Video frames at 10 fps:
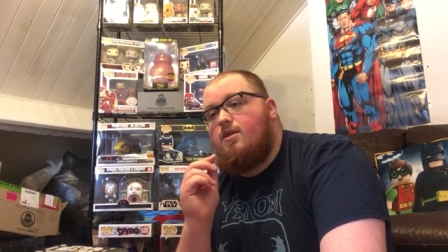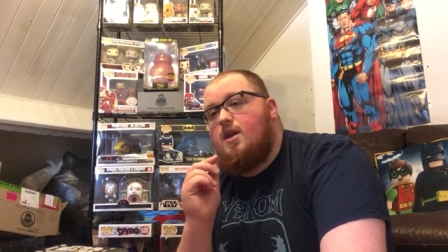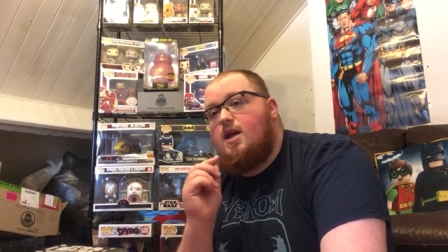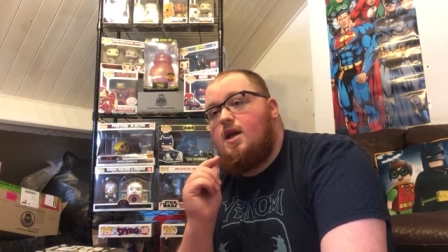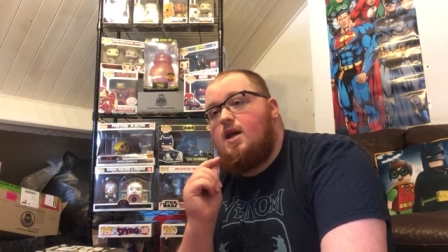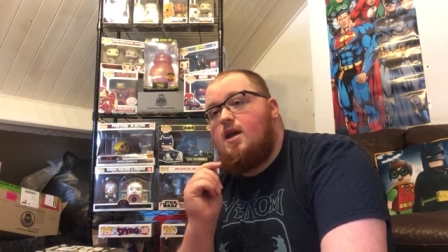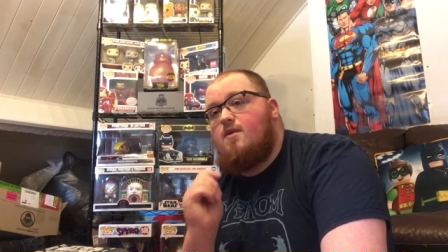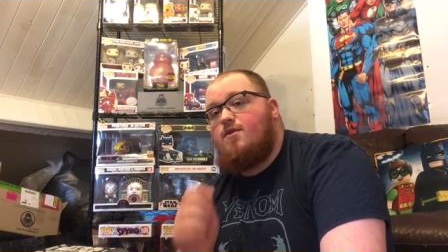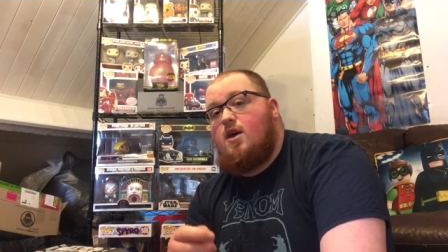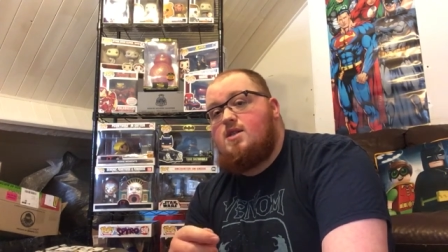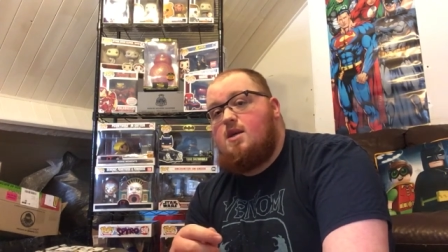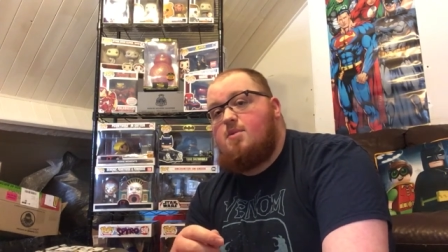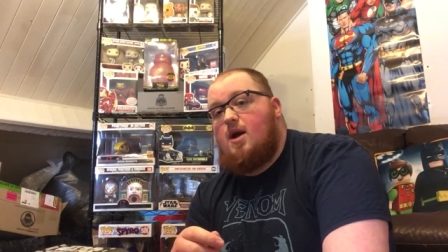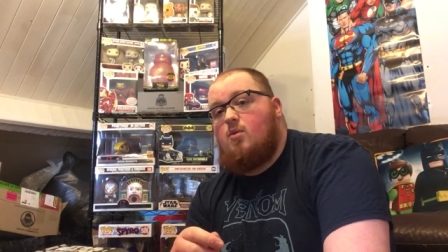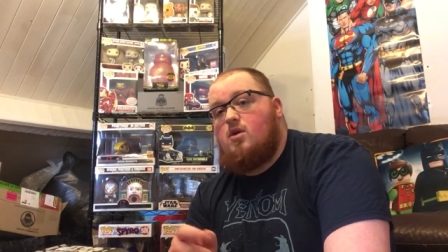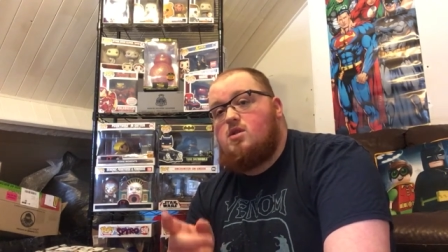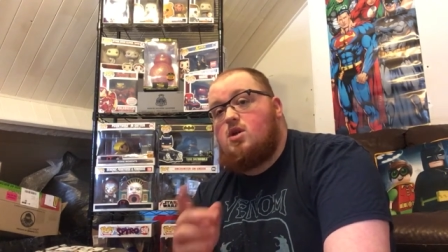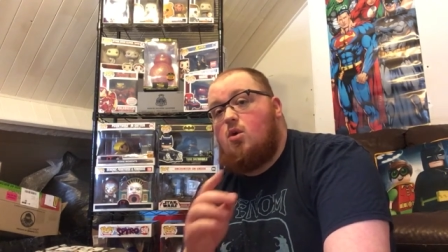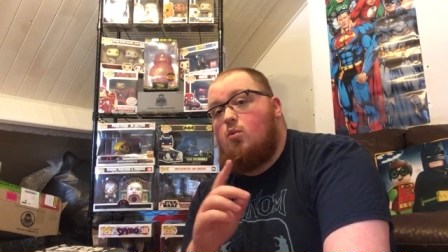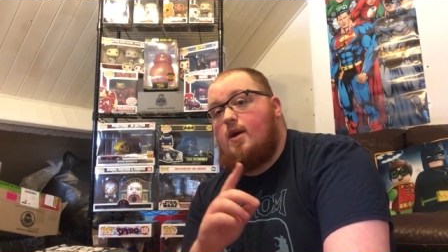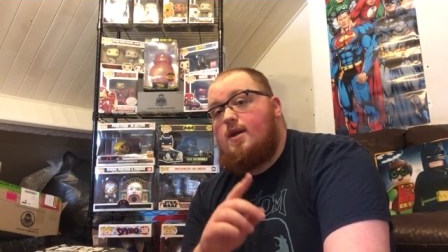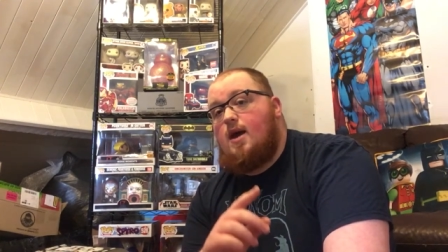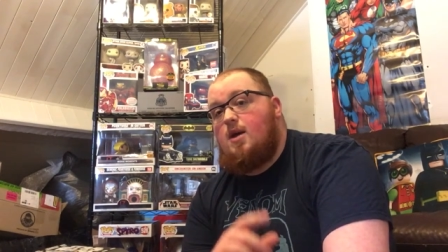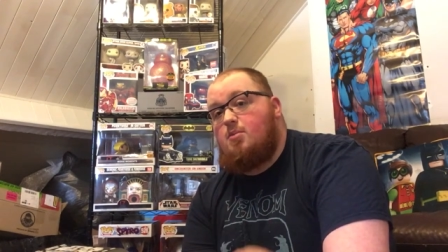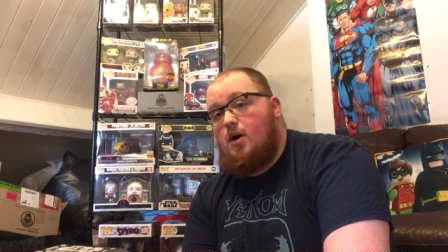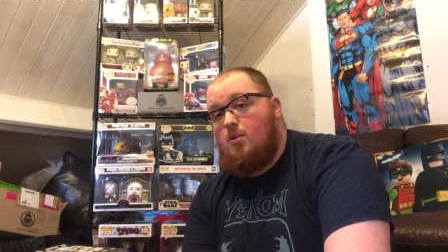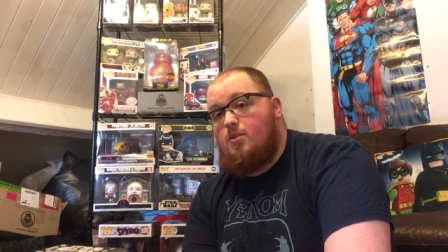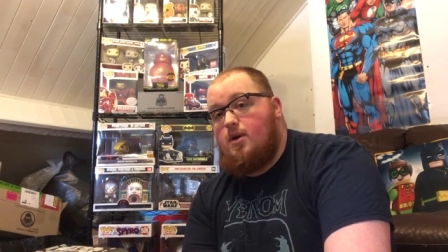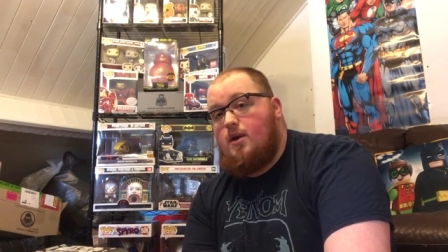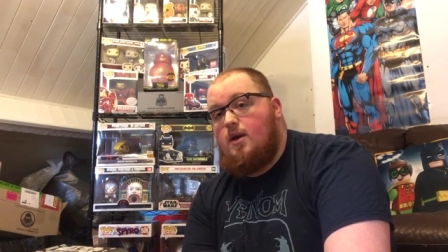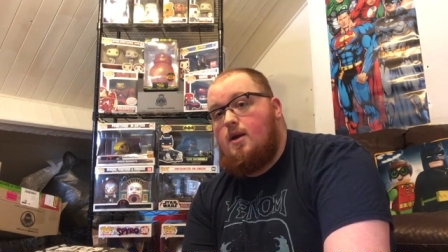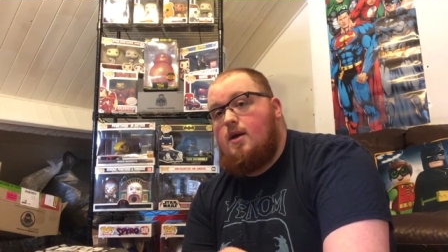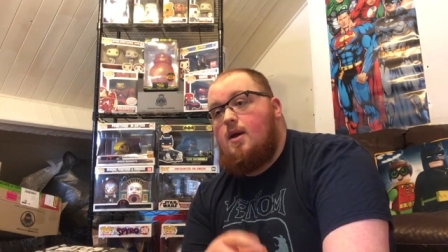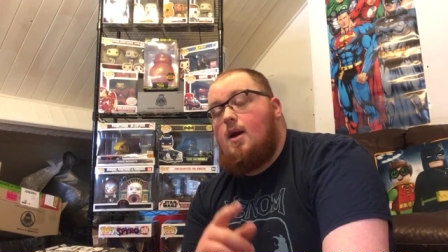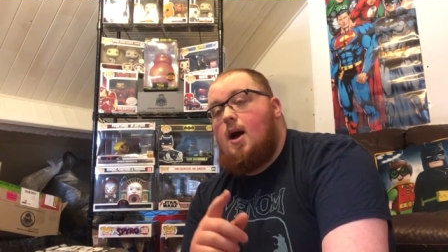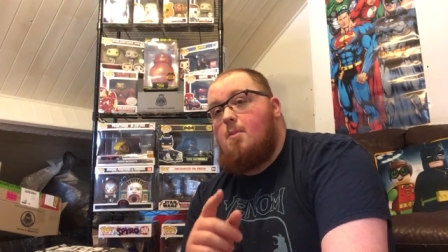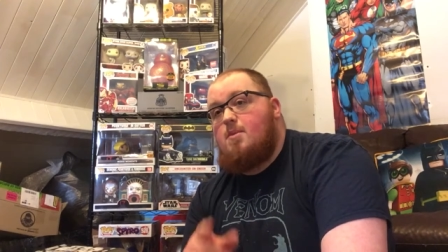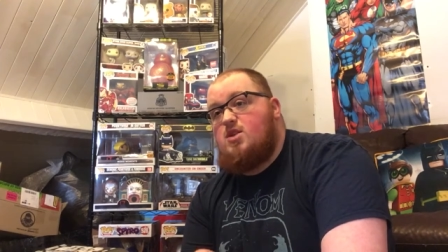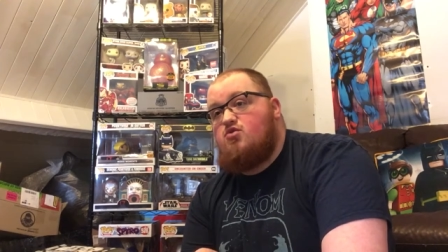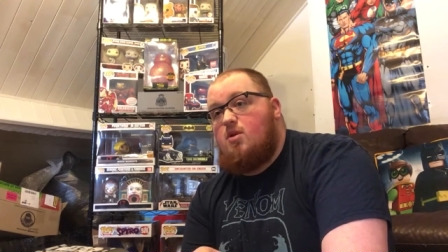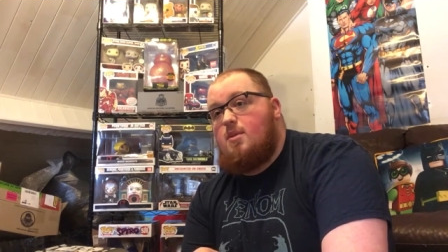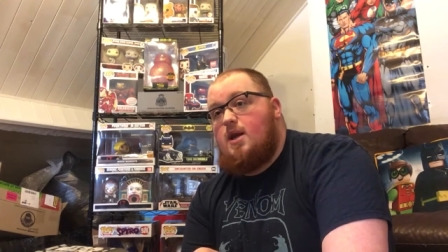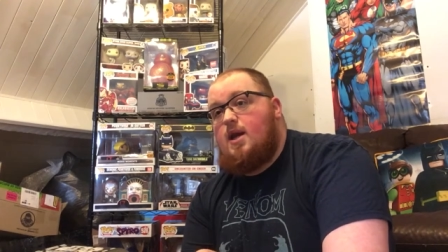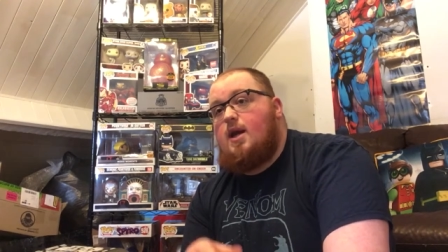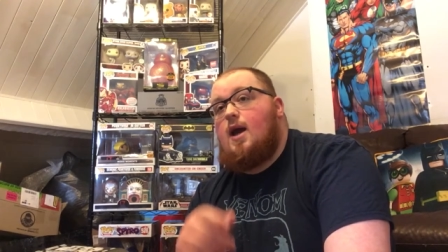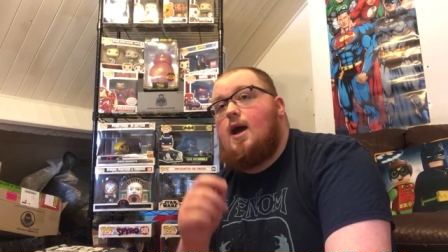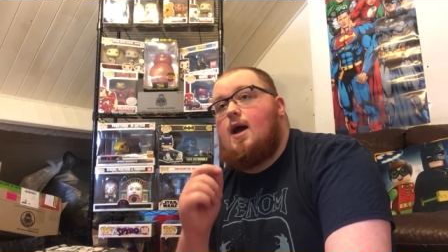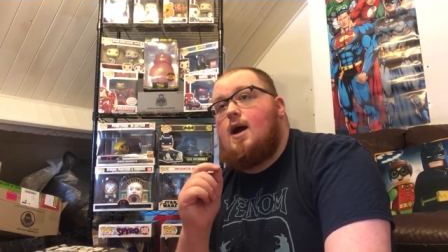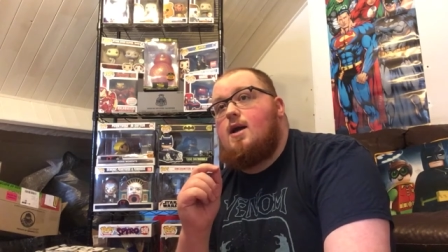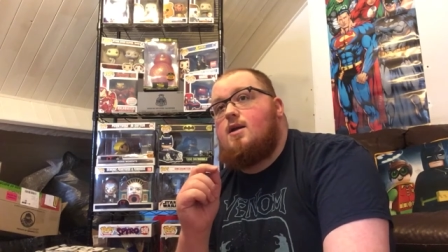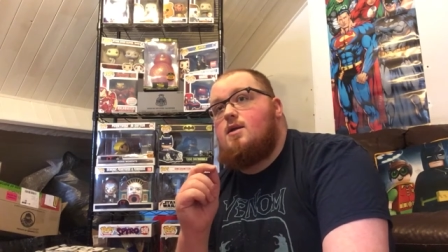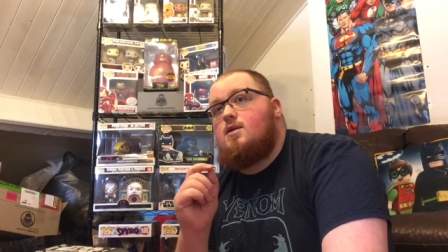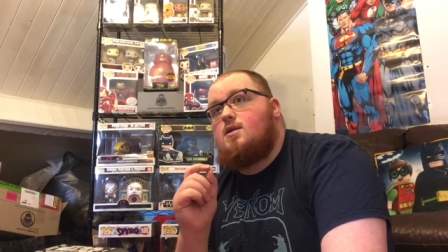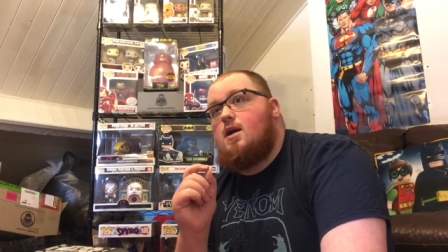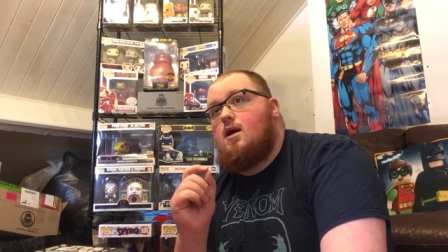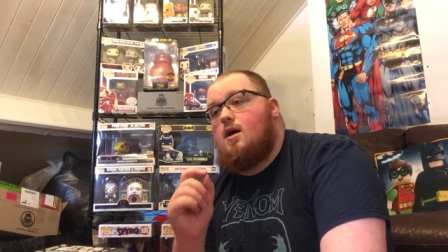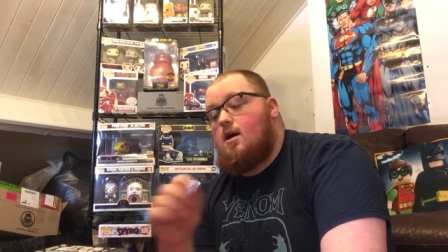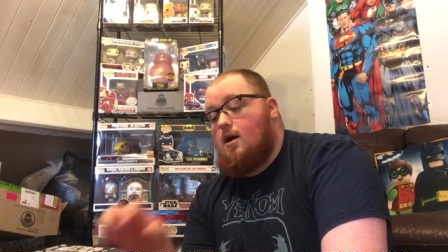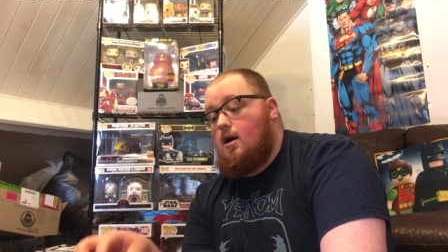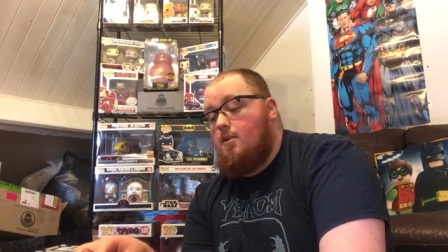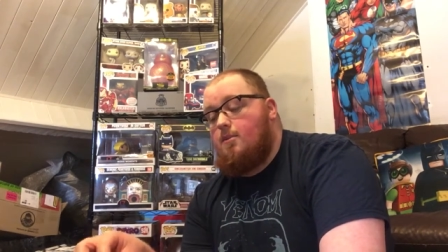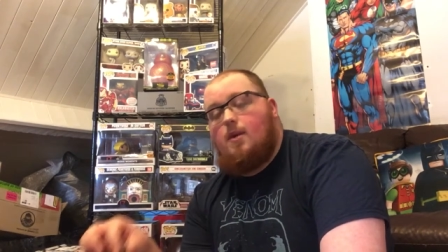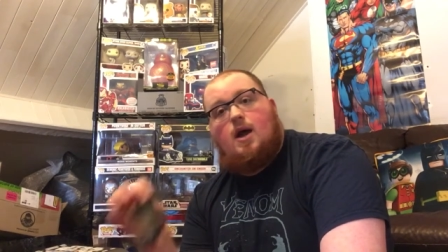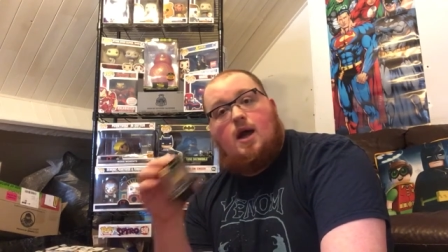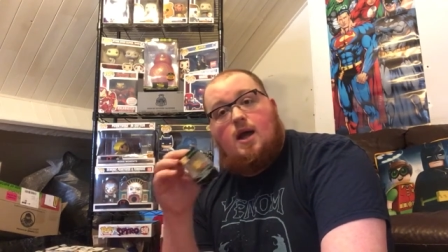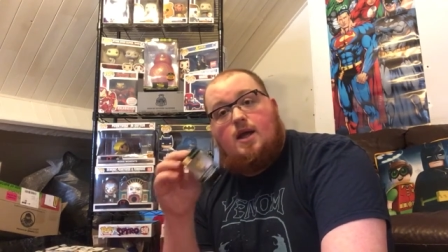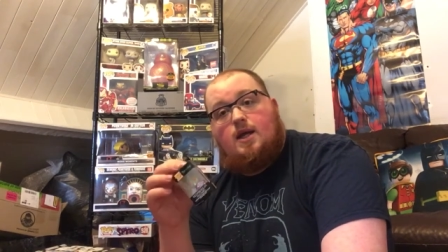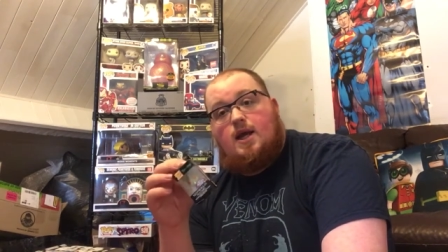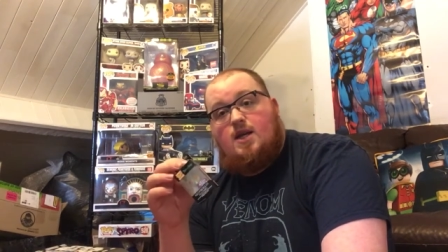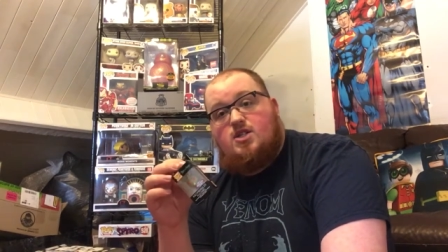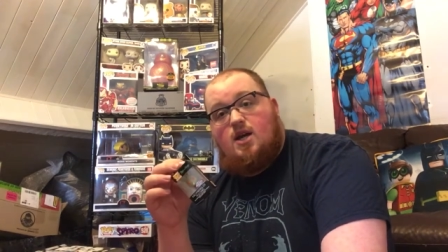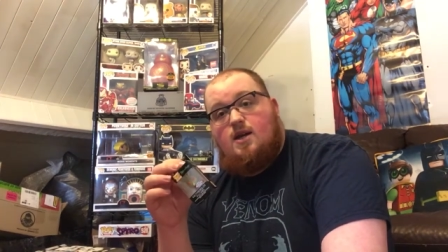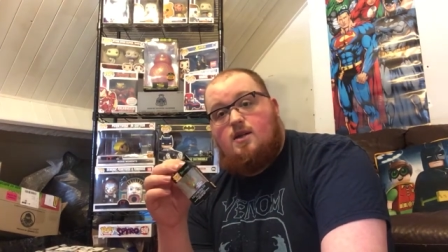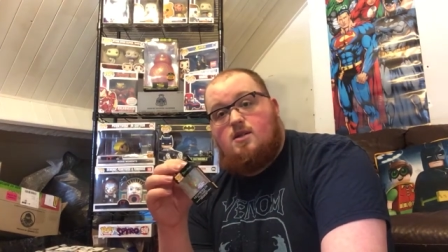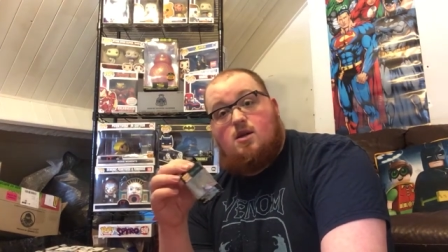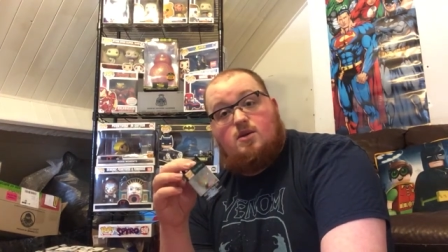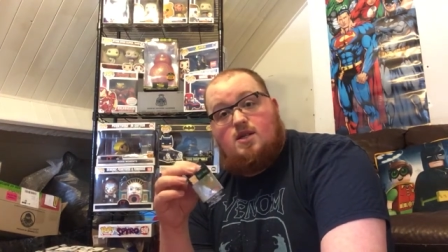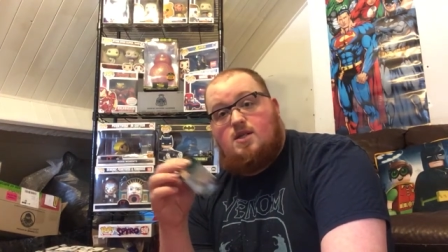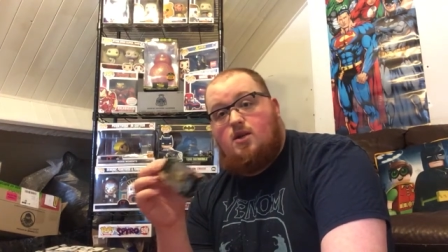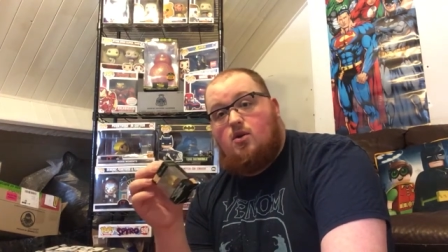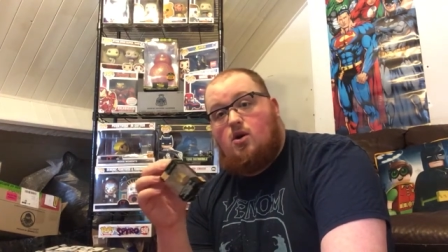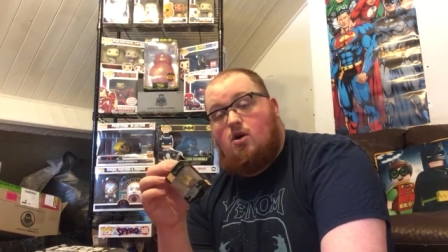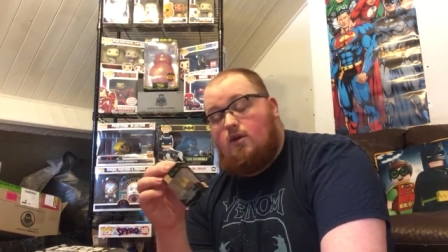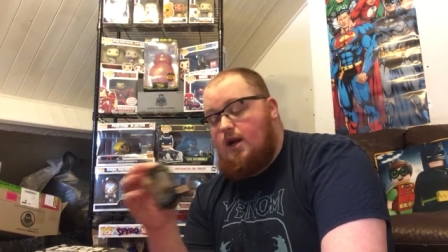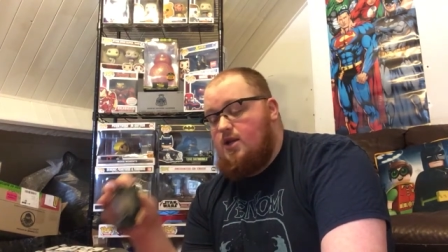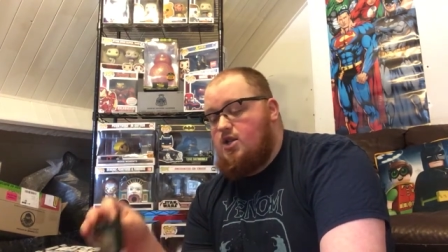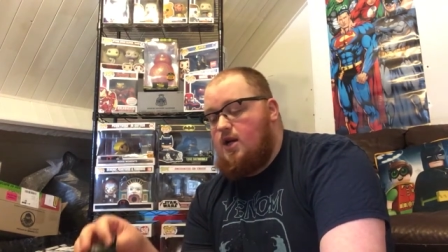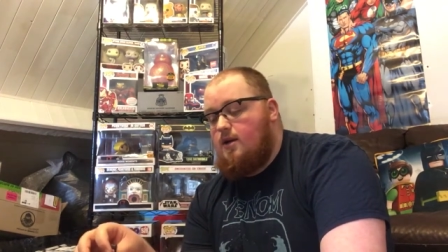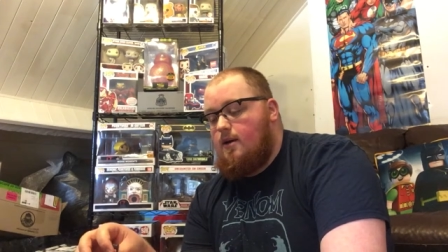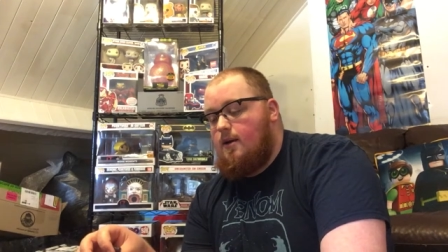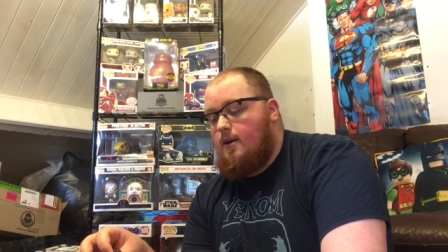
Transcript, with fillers: The £13 ones come with a pop, a mystery mini, and um, a keychain, so Disney or horror keychain.